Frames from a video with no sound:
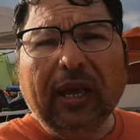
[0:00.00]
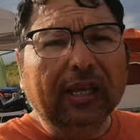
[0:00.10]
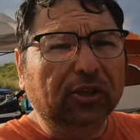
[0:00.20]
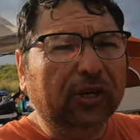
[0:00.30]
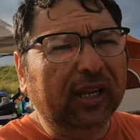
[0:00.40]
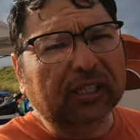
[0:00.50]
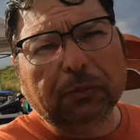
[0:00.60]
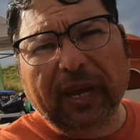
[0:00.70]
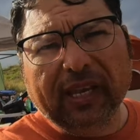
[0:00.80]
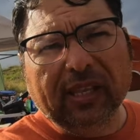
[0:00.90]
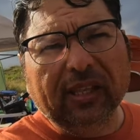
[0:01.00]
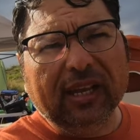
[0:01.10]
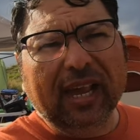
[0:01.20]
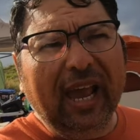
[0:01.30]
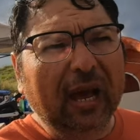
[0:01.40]
As you can expect in the
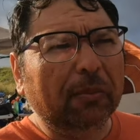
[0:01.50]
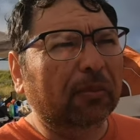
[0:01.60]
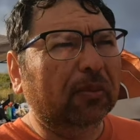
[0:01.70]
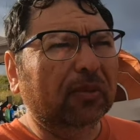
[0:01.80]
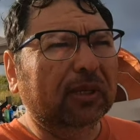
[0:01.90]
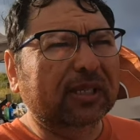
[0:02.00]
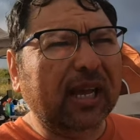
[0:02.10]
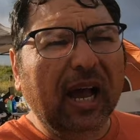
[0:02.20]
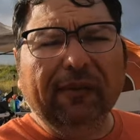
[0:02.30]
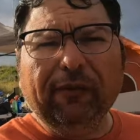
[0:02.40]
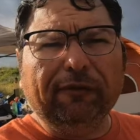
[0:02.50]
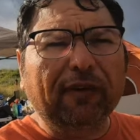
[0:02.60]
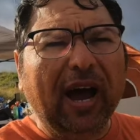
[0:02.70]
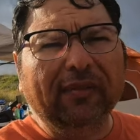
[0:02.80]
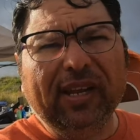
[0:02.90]
camp designed for
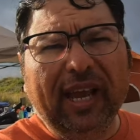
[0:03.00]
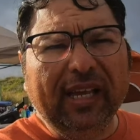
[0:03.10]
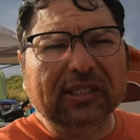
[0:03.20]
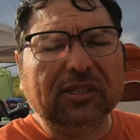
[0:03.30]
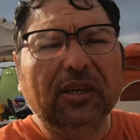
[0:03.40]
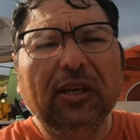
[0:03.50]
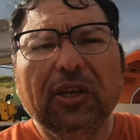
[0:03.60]
5 days,